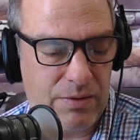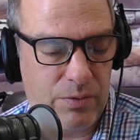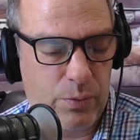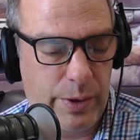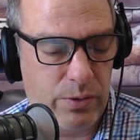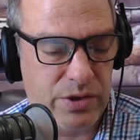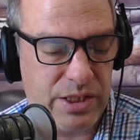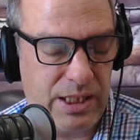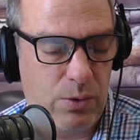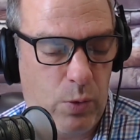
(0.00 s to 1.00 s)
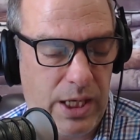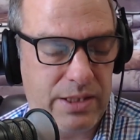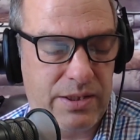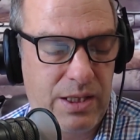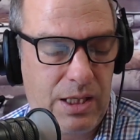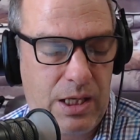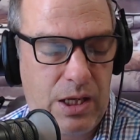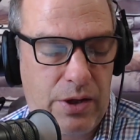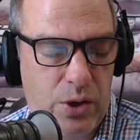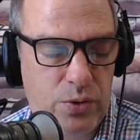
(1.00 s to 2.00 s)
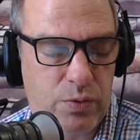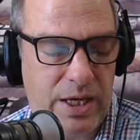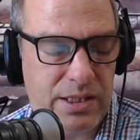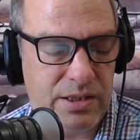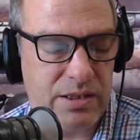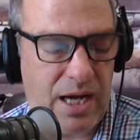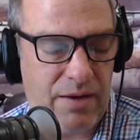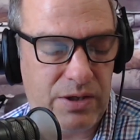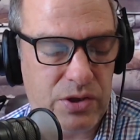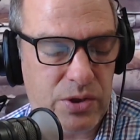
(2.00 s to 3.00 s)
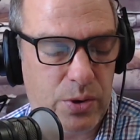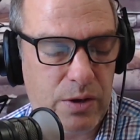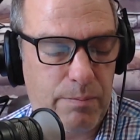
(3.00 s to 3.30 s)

we'll see what those races have in store,